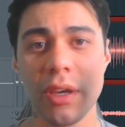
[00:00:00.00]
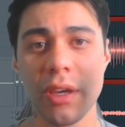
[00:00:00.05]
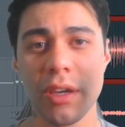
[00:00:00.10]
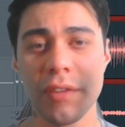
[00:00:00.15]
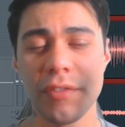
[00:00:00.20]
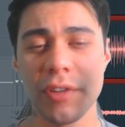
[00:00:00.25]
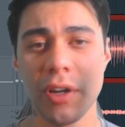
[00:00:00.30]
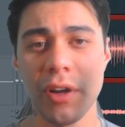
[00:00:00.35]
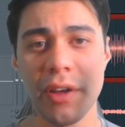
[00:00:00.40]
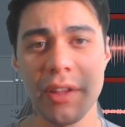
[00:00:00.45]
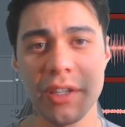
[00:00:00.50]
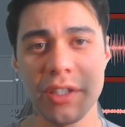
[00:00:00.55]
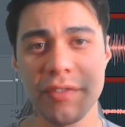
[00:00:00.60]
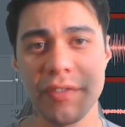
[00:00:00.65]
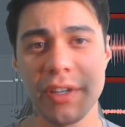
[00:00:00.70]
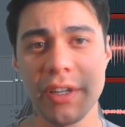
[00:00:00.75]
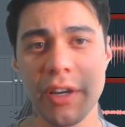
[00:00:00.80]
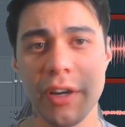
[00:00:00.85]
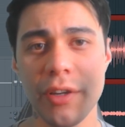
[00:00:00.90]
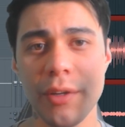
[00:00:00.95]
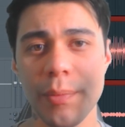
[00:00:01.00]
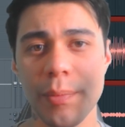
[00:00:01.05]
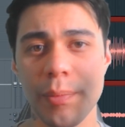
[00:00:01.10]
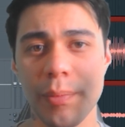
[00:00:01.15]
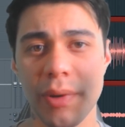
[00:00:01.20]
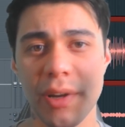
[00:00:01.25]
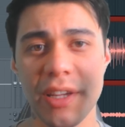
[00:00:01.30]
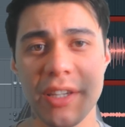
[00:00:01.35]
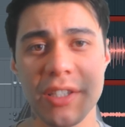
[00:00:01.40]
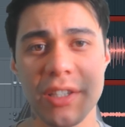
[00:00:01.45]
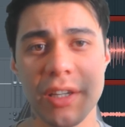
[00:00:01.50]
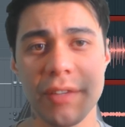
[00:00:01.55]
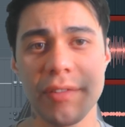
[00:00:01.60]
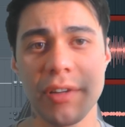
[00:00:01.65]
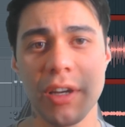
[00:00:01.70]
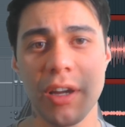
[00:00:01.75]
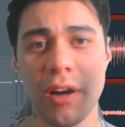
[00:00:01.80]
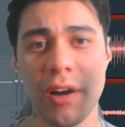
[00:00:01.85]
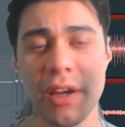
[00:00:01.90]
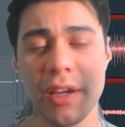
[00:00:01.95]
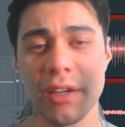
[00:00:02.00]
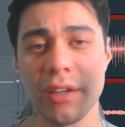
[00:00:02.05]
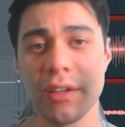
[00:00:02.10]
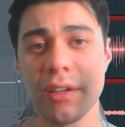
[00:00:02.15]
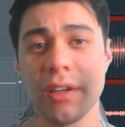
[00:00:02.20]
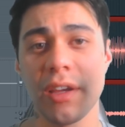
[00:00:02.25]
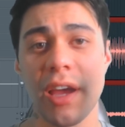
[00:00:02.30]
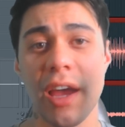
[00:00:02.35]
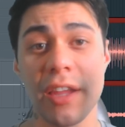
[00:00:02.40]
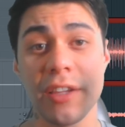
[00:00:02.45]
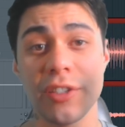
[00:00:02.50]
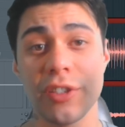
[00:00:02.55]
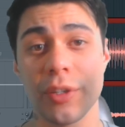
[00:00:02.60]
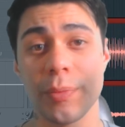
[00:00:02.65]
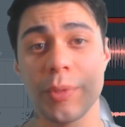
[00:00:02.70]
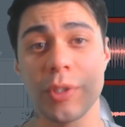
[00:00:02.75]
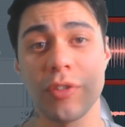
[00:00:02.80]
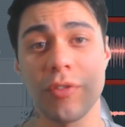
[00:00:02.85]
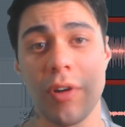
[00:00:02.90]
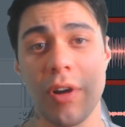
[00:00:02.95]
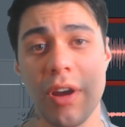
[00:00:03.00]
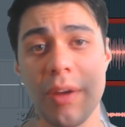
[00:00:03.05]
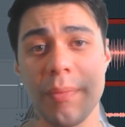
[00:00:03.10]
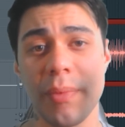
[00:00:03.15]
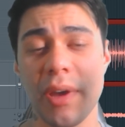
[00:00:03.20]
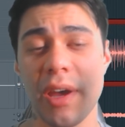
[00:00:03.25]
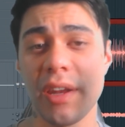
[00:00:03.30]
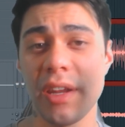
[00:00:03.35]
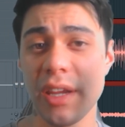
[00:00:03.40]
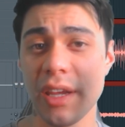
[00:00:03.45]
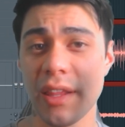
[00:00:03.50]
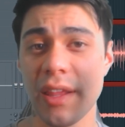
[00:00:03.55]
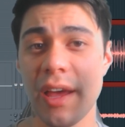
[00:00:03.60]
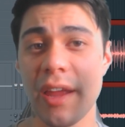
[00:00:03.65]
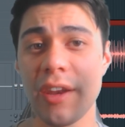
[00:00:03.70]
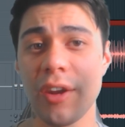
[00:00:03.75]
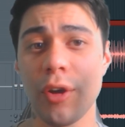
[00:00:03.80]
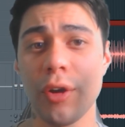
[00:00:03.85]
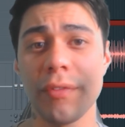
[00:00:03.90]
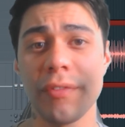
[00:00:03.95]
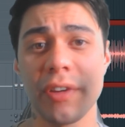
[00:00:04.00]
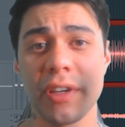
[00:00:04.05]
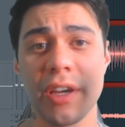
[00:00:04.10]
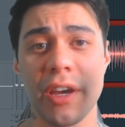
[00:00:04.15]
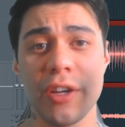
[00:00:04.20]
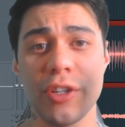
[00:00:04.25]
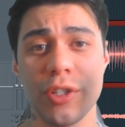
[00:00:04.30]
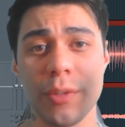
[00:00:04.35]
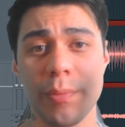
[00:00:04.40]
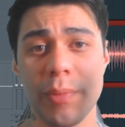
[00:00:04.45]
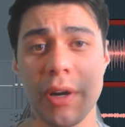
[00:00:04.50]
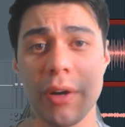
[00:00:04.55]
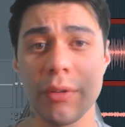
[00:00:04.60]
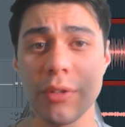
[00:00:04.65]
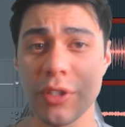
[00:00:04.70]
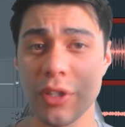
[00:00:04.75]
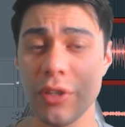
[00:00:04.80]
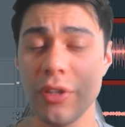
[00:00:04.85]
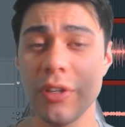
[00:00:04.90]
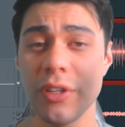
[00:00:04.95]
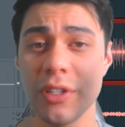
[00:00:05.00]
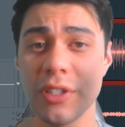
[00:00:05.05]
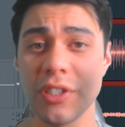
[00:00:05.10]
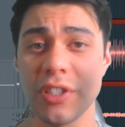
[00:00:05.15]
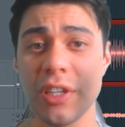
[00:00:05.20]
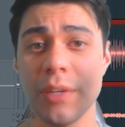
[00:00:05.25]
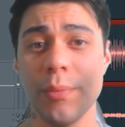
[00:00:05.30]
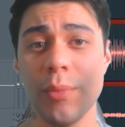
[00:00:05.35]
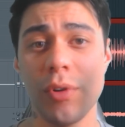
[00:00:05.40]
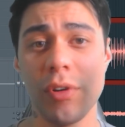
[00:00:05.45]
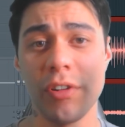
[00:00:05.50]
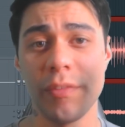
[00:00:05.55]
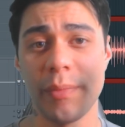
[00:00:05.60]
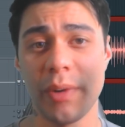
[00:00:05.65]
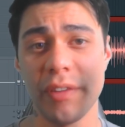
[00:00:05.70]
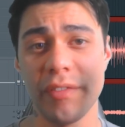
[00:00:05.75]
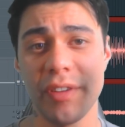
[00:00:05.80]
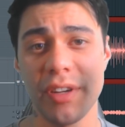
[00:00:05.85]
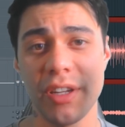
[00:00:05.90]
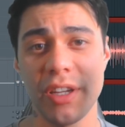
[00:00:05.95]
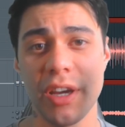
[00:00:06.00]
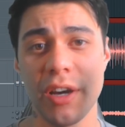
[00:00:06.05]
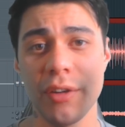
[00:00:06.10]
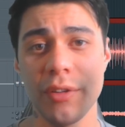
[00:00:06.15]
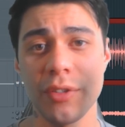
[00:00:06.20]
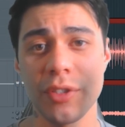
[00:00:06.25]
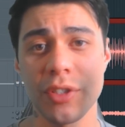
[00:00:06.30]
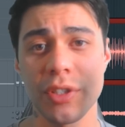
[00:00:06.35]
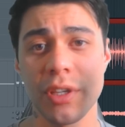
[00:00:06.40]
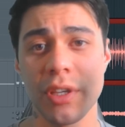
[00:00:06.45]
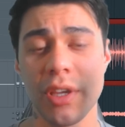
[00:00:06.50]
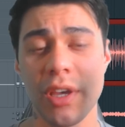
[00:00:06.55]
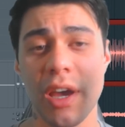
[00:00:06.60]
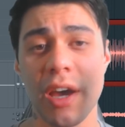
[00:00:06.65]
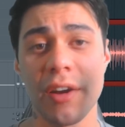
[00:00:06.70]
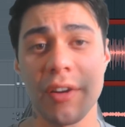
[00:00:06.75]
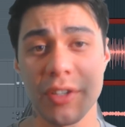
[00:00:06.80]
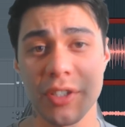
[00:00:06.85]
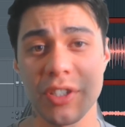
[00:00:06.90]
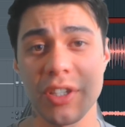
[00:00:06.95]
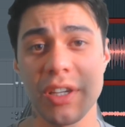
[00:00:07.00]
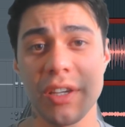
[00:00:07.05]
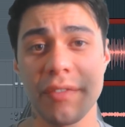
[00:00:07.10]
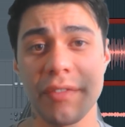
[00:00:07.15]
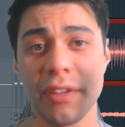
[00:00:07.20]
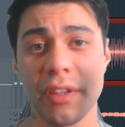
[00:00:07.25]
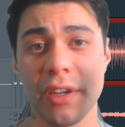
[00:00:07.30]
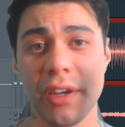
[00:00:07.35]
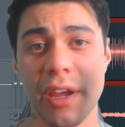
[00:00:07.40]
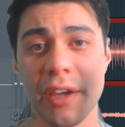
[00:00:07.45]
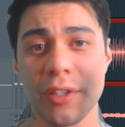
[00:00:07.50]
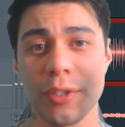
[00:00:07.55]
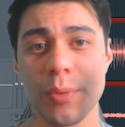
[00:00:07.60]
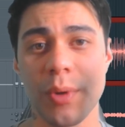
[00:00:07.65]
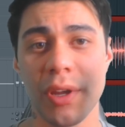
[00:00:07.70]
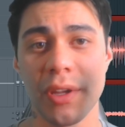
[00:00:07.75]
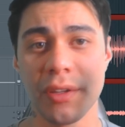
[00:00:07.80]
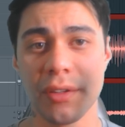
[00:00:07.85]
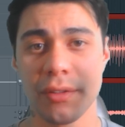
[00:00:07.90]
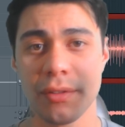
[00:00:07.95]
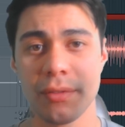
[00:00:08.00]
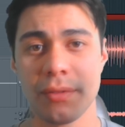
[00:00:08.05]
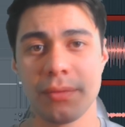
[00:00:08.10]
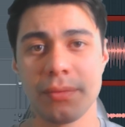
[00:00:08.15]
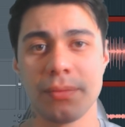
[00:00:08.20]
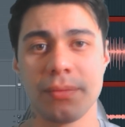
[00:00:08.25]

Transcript: If you like this video, please leave a like and subscribe and hit that notification bell so you can see more of my videos, and I'll see you for the next one.